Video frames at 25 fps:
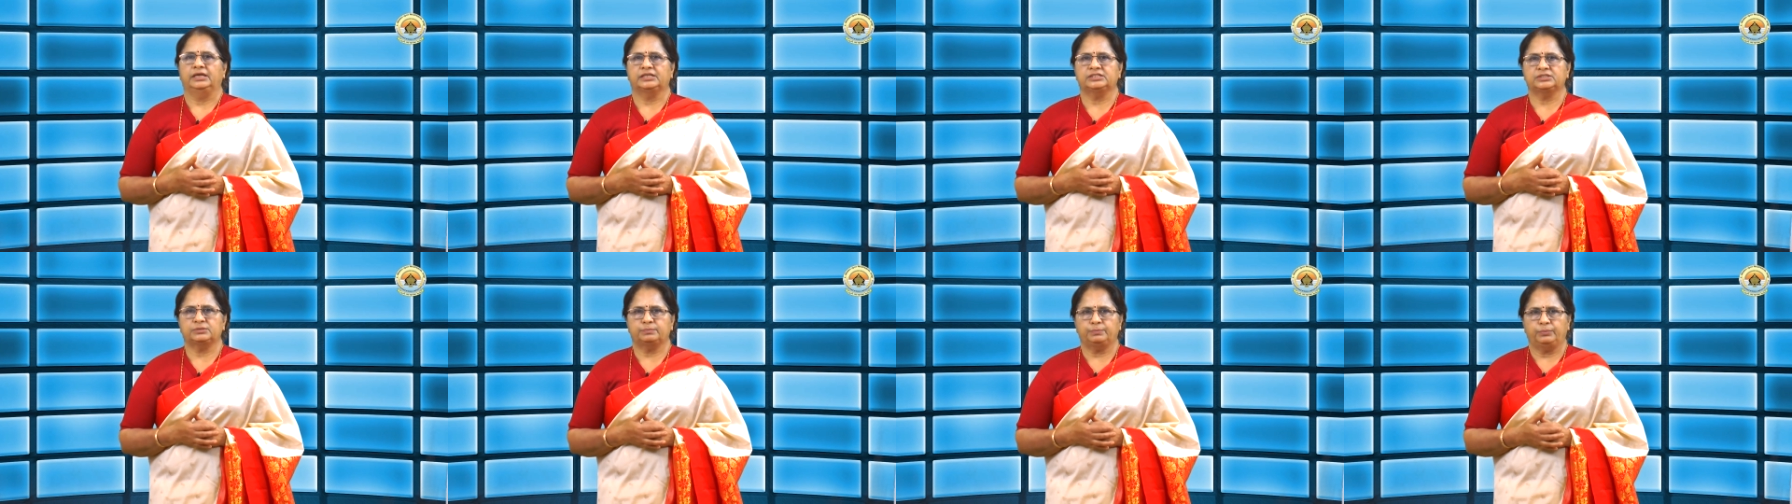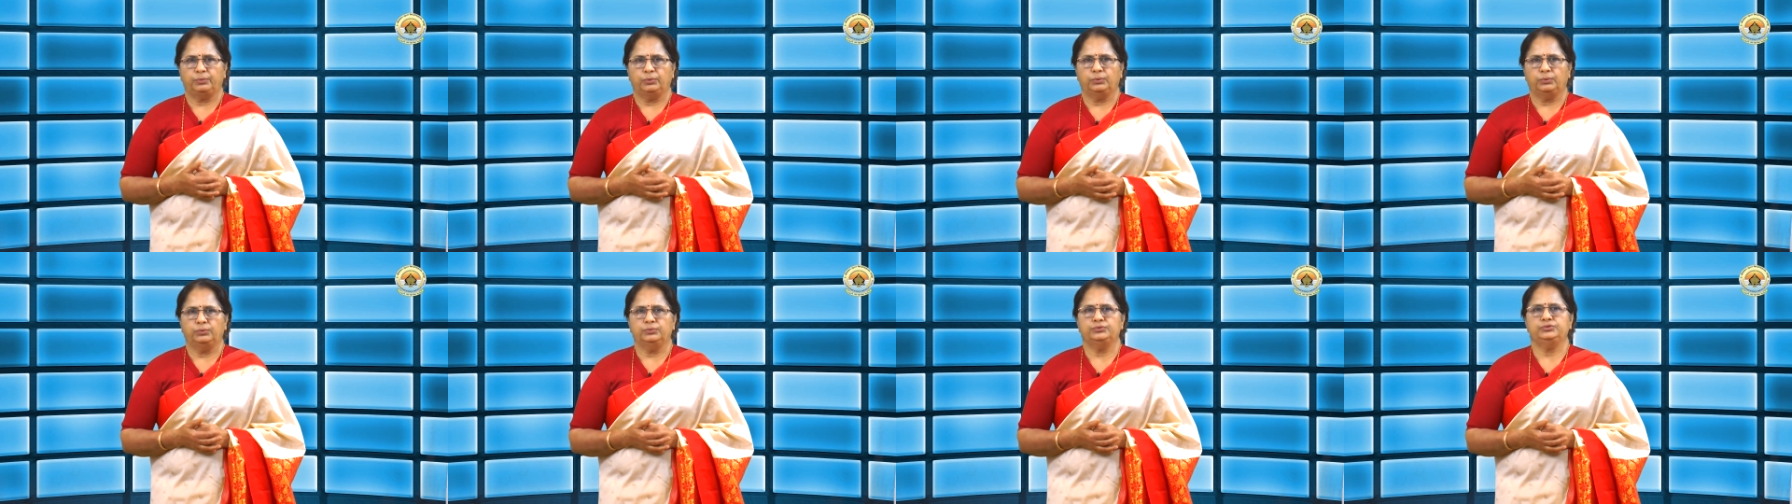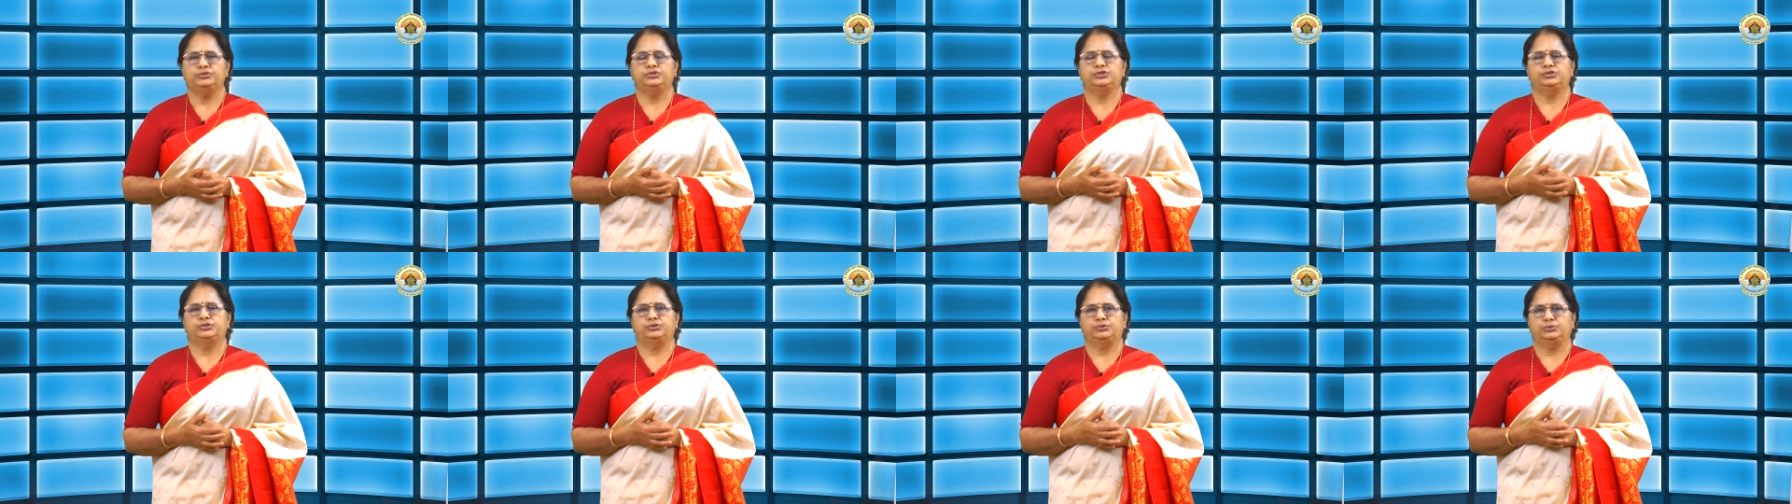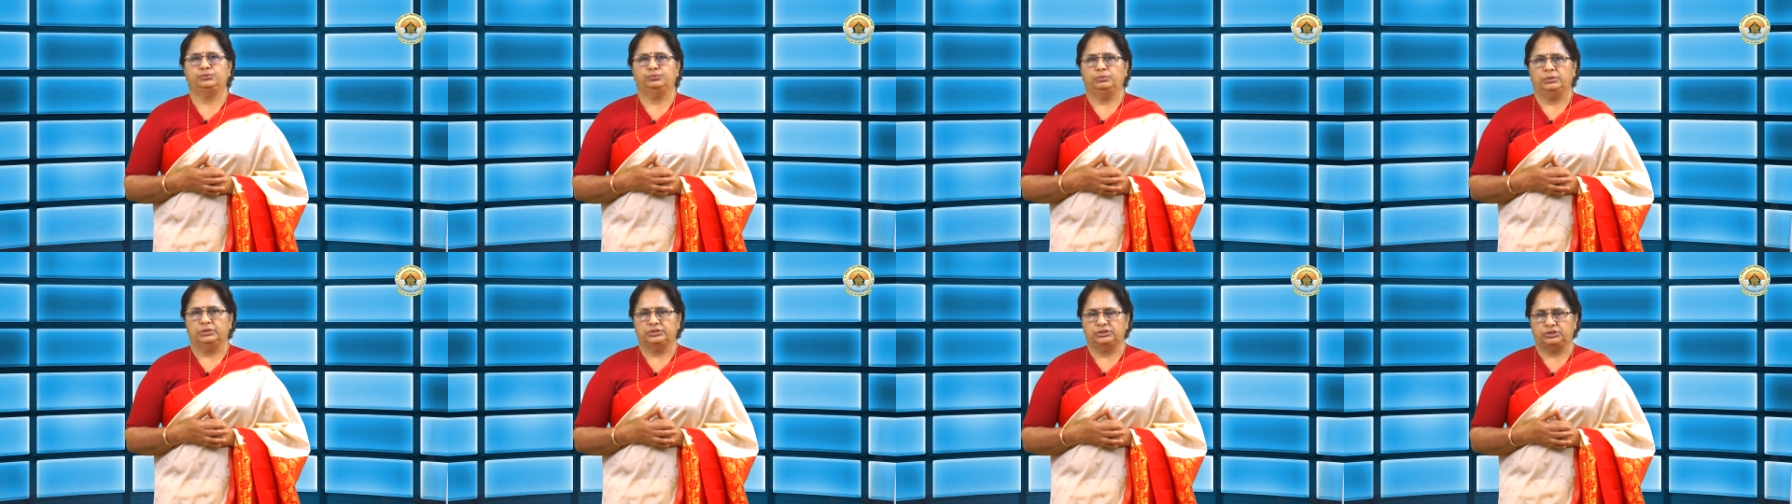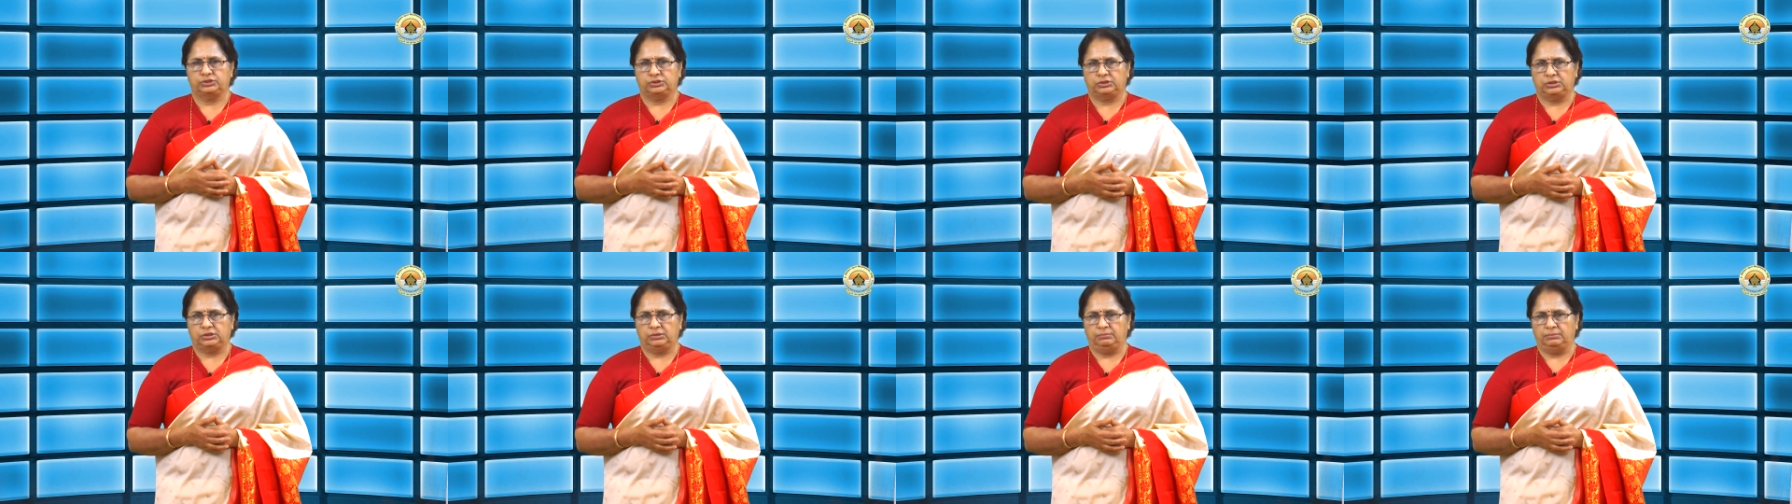exposed to a
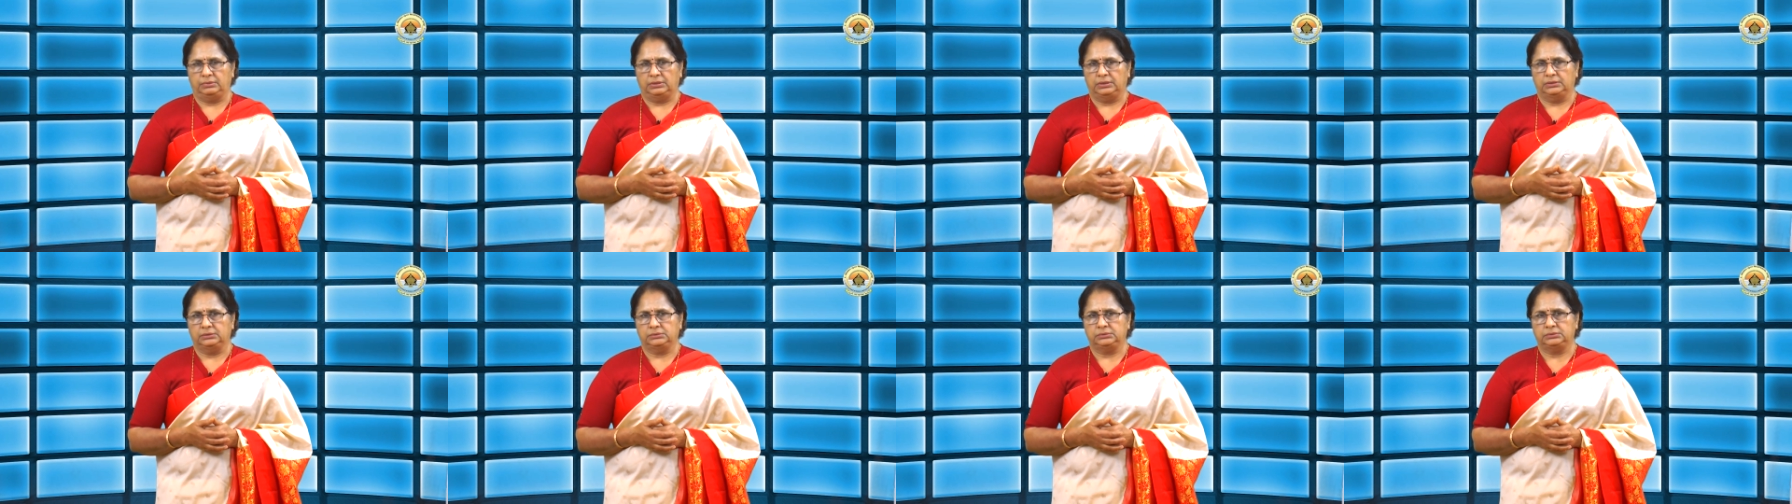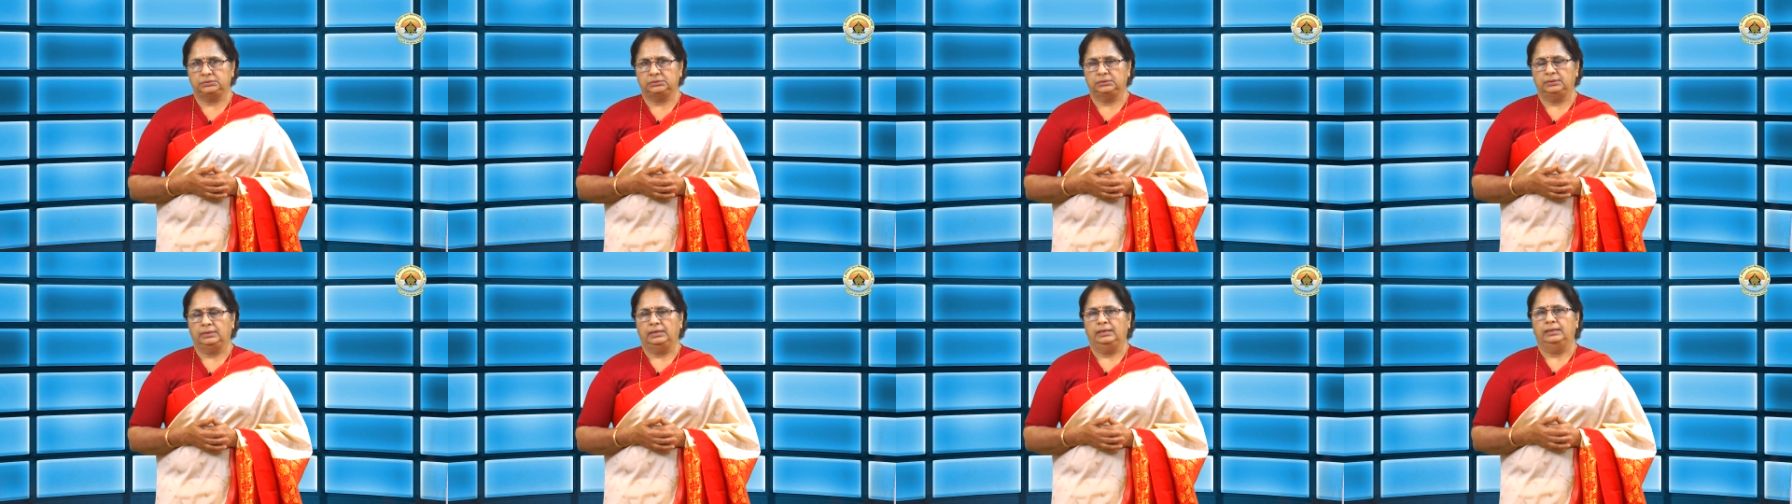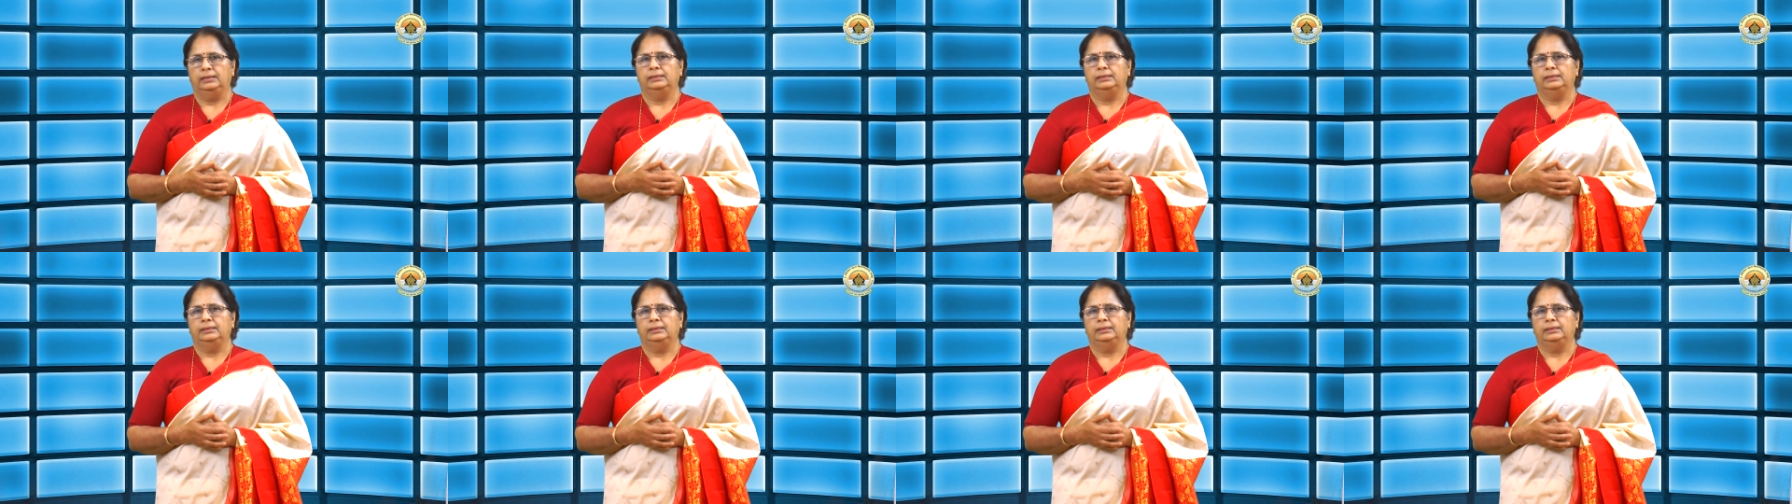stimulus